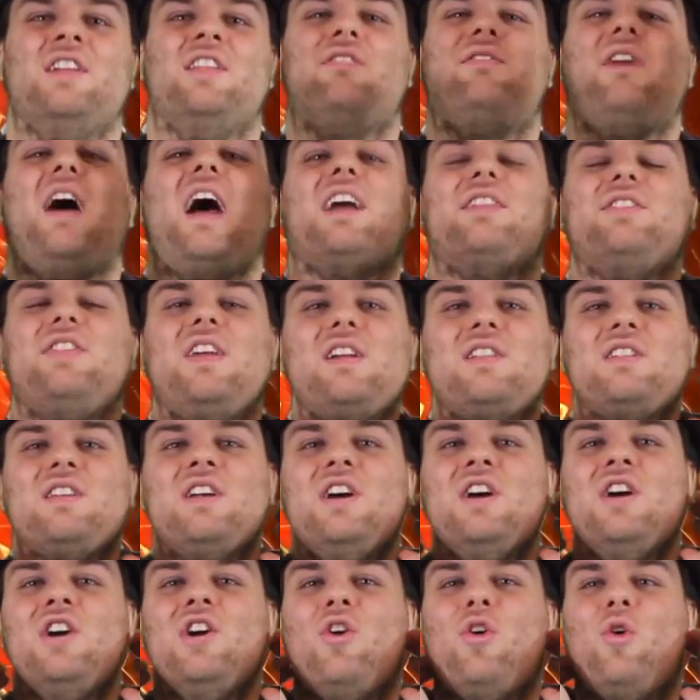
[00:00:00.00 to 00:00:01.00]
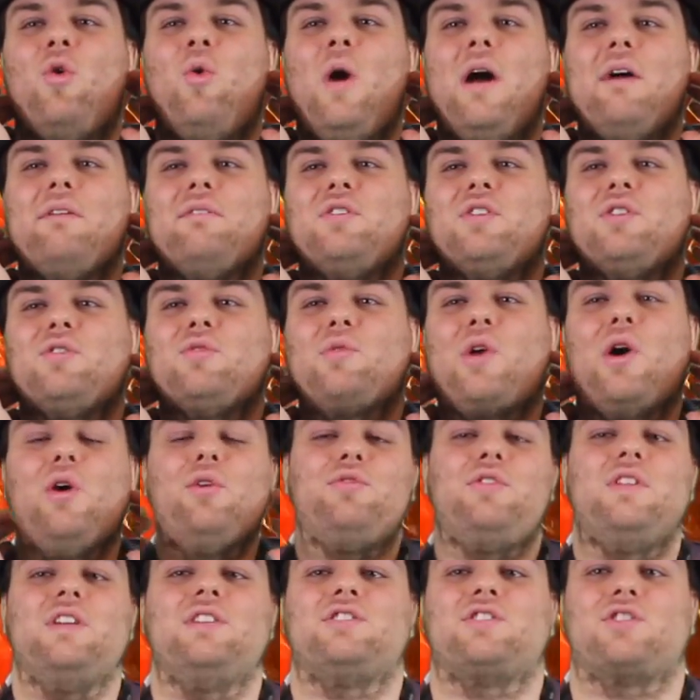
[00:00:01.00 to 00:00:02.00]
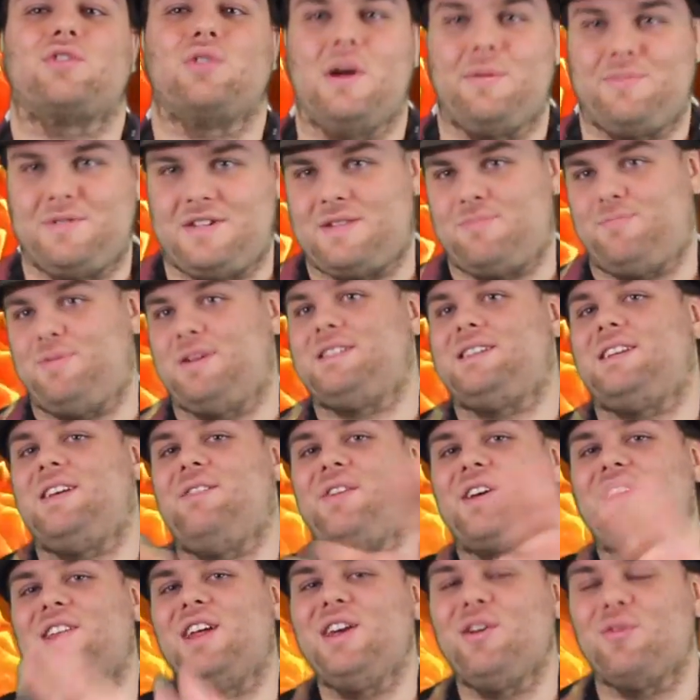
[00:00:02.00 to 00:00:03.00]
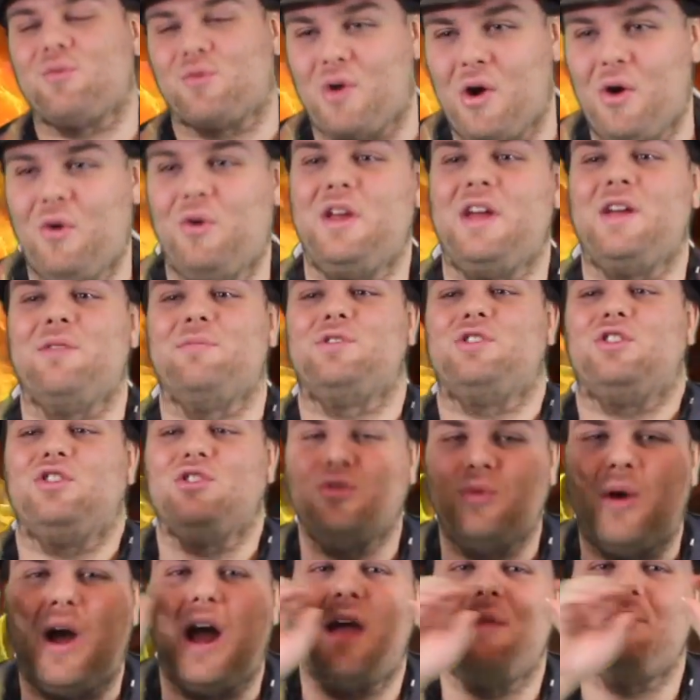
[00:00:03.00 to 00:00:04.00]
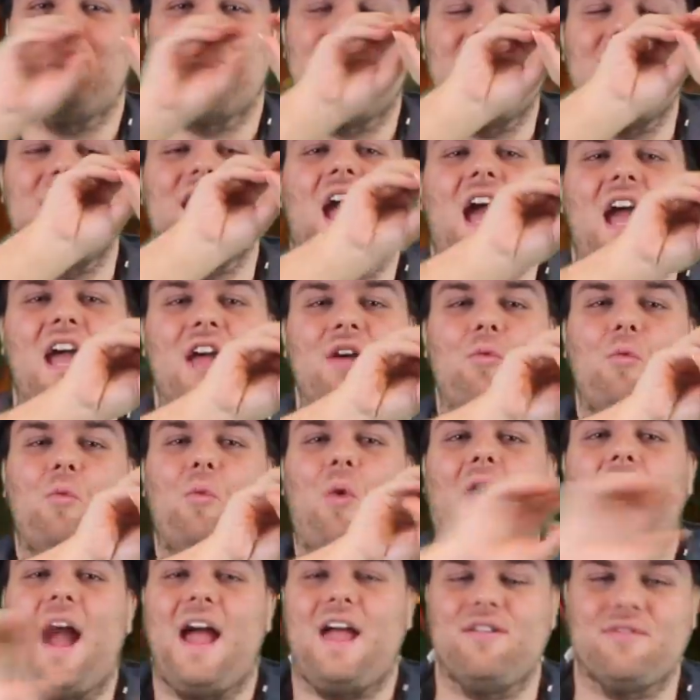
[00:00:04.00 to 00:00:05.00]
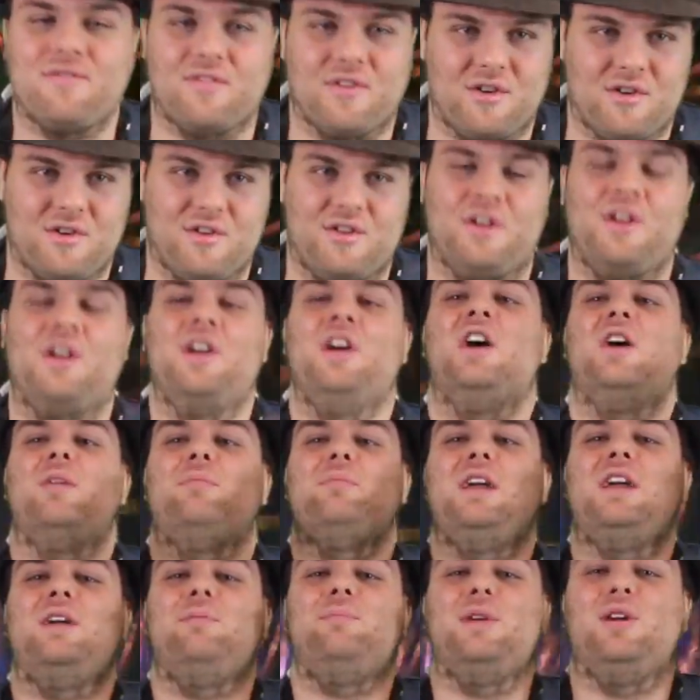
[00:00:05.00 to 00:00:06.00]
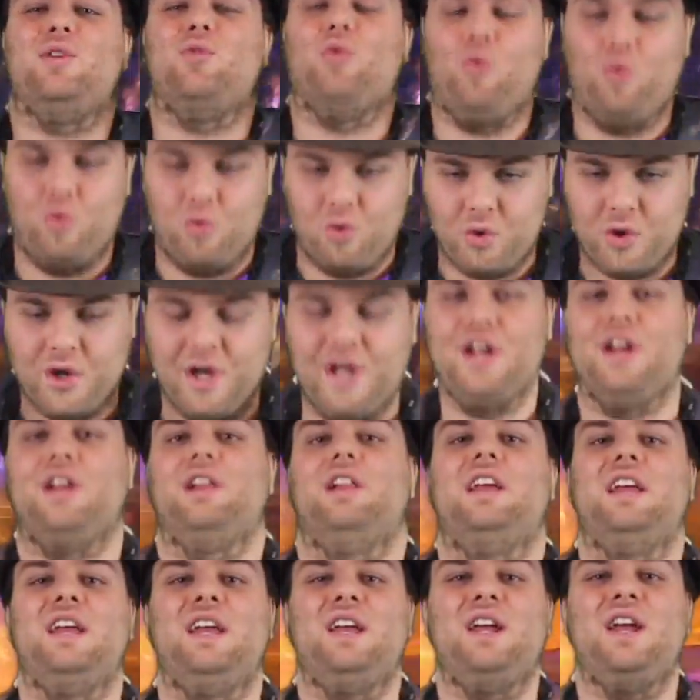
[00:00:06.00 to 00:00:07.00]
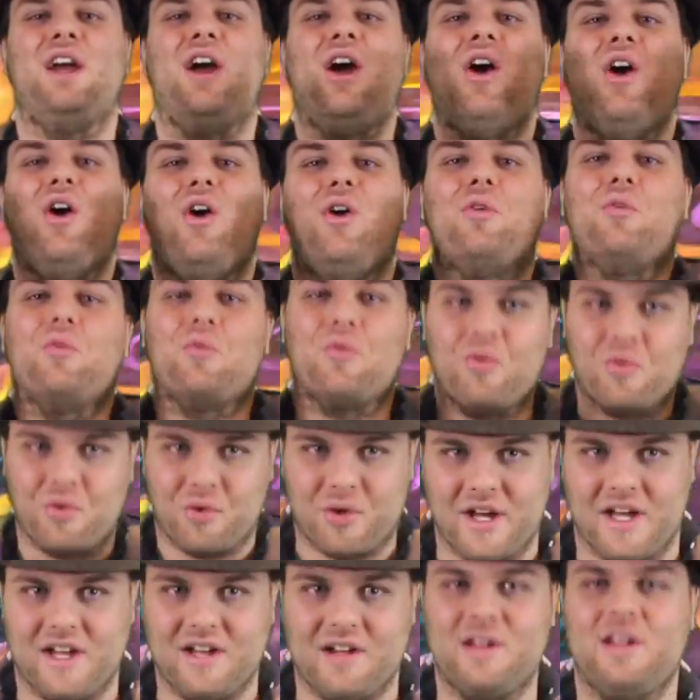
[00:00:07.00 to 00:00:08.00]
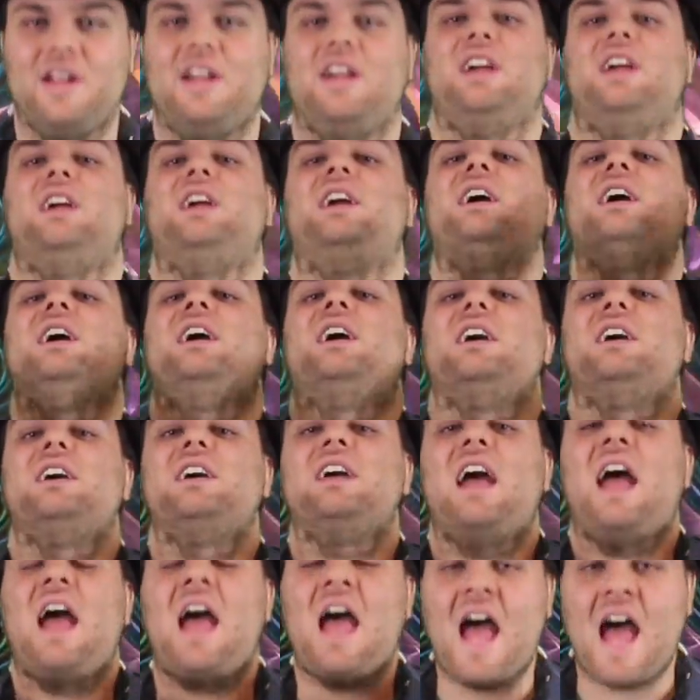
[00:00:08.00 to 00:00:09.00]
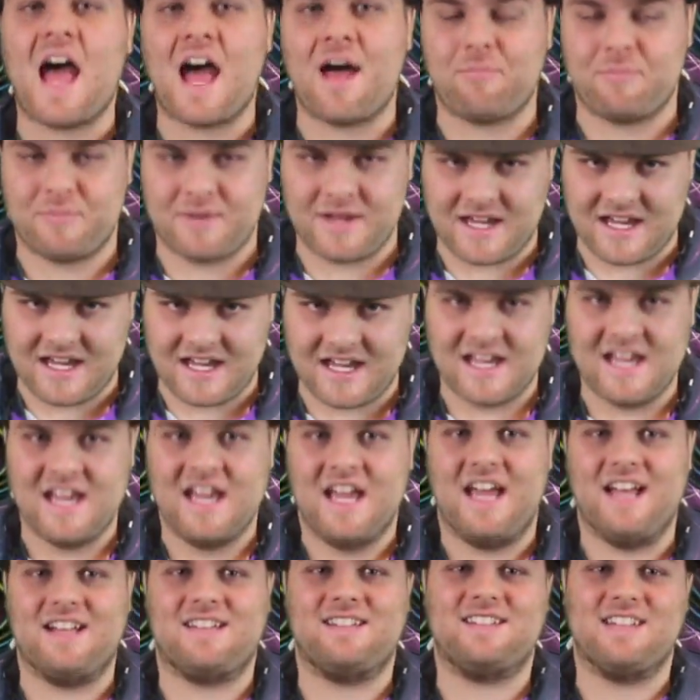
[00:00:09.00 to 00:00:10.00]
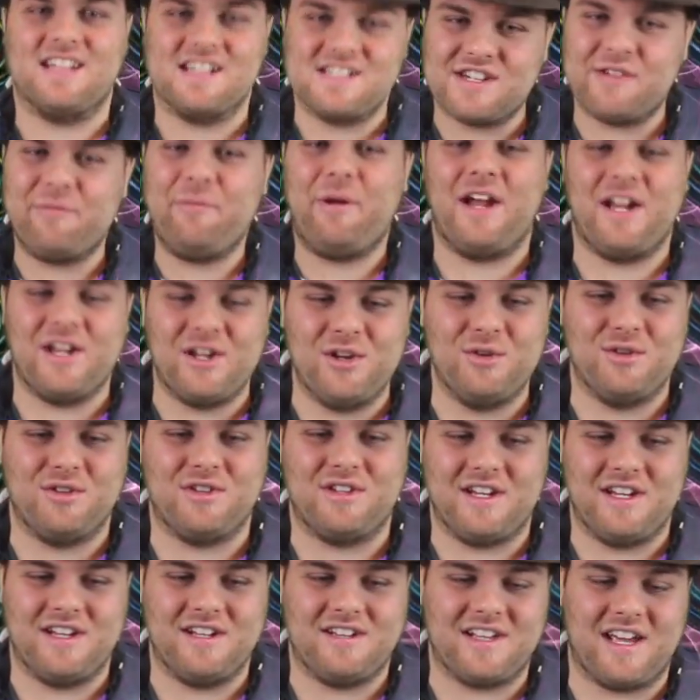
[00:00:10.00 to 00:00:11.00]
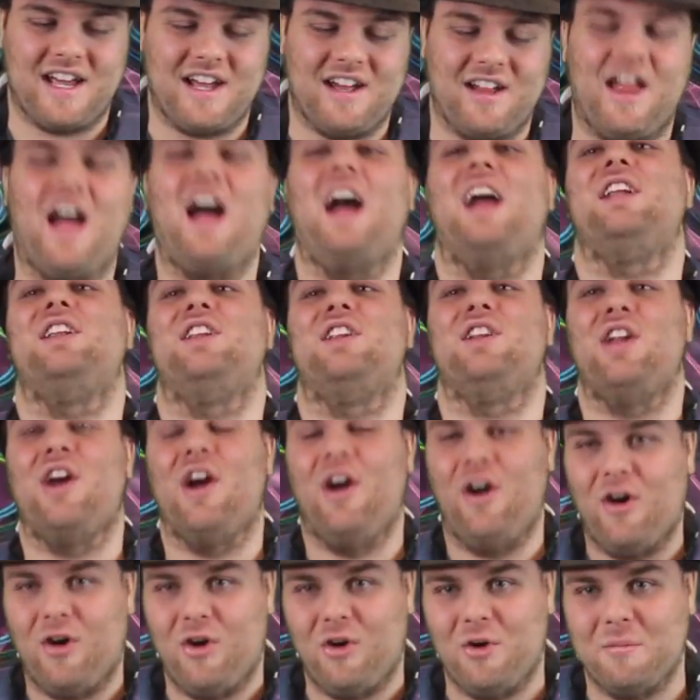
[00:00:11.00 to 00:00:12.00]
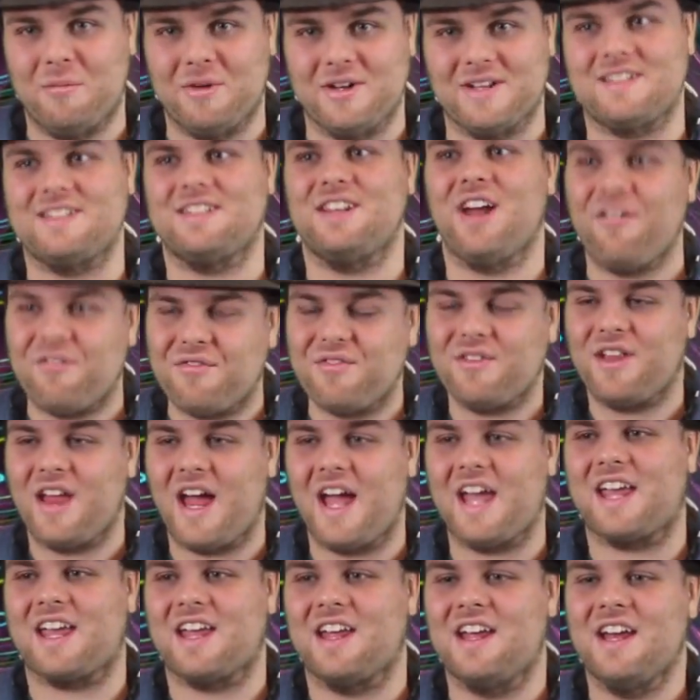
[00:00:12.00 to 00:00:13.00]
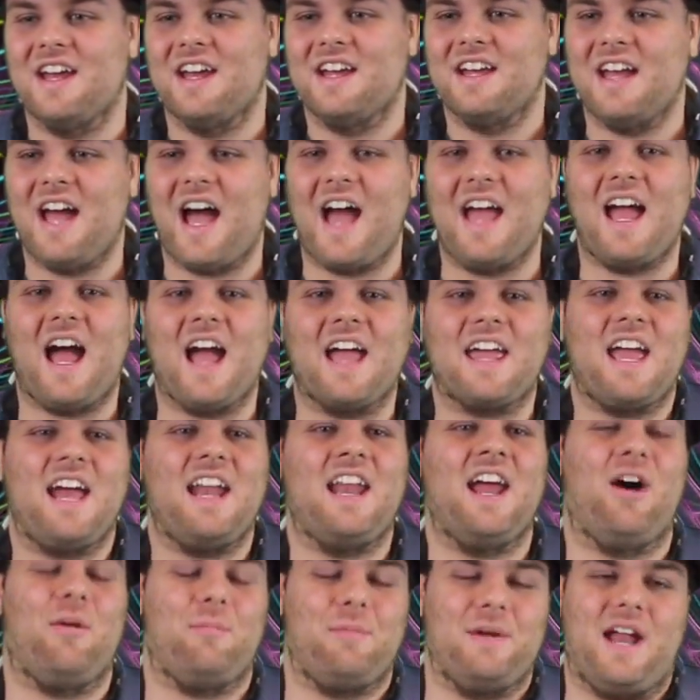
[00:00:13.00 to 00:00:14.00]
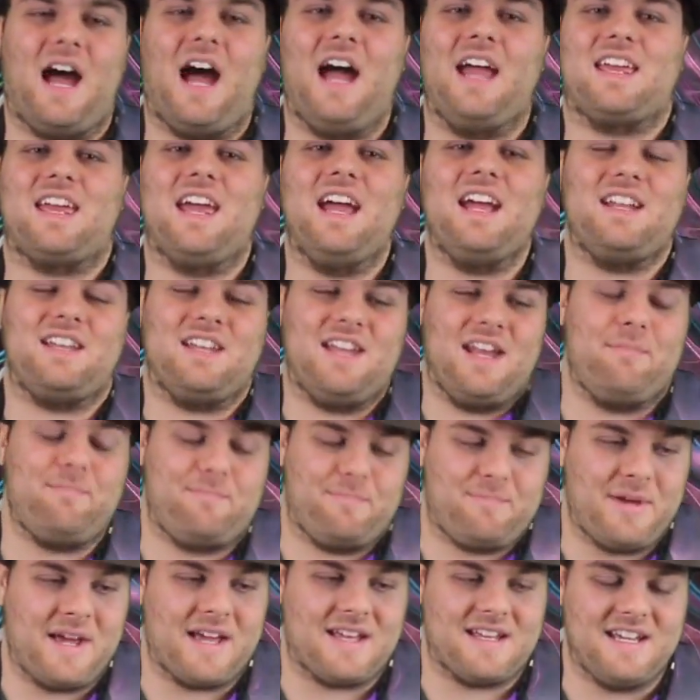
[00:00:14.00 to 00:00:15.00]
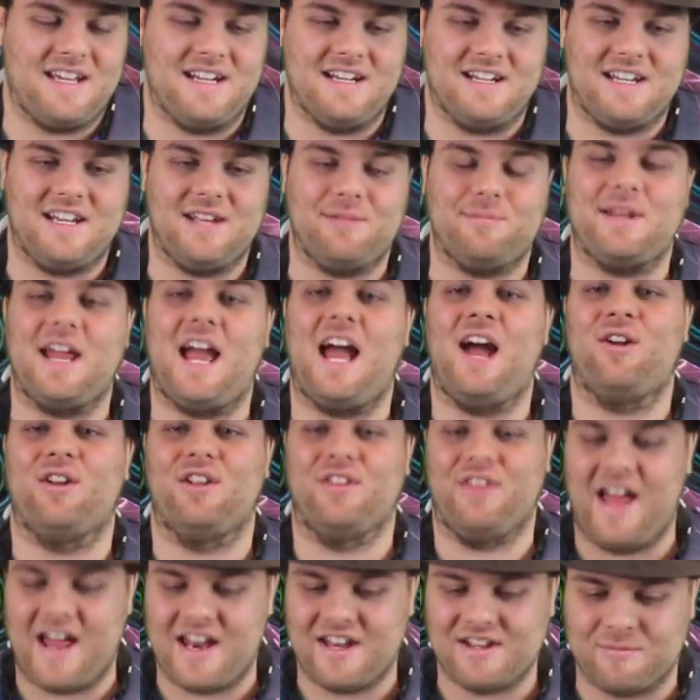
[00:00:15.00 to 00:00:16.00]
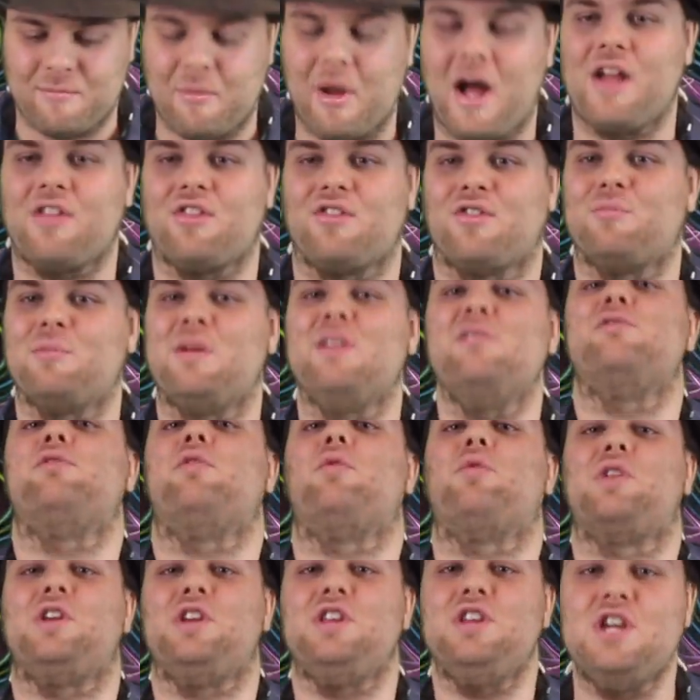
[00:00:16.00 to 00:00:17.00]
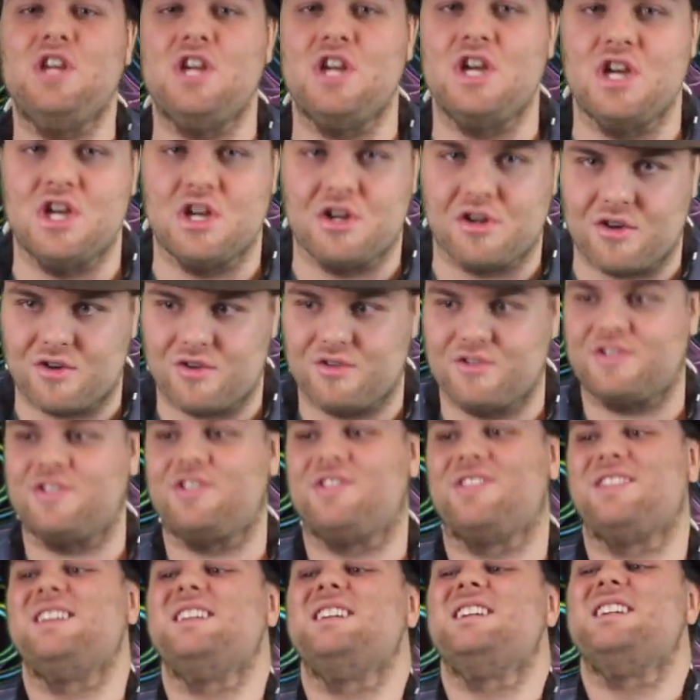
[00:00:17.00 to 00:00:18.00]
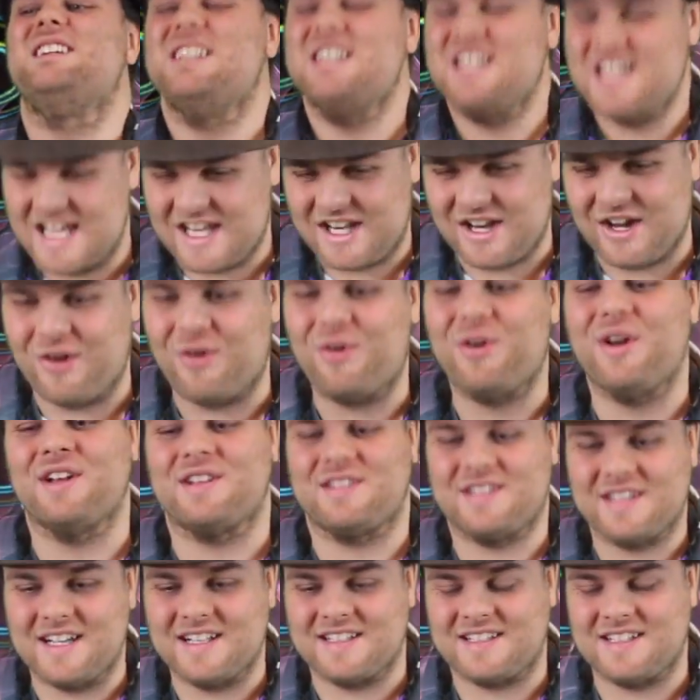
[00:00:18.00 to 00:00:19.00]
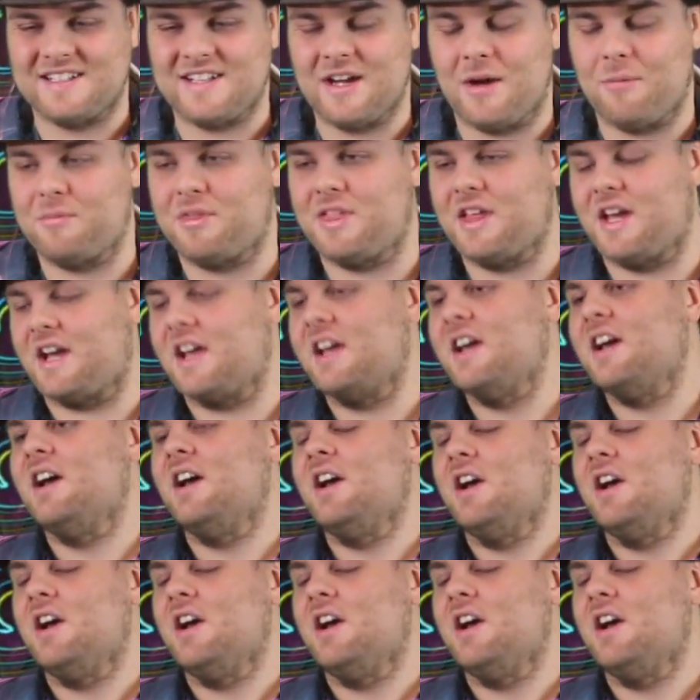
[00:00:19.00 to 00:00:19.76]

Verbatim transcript: The fact that whoever wrote this script specifically wrote him to be a wyvern made me really, really happy. It's such a minute detail, I know, but stuff like I, I, can't help it. I get nitpicky deep down, and that has bothered me for years. And no, it's it's a dumb thing.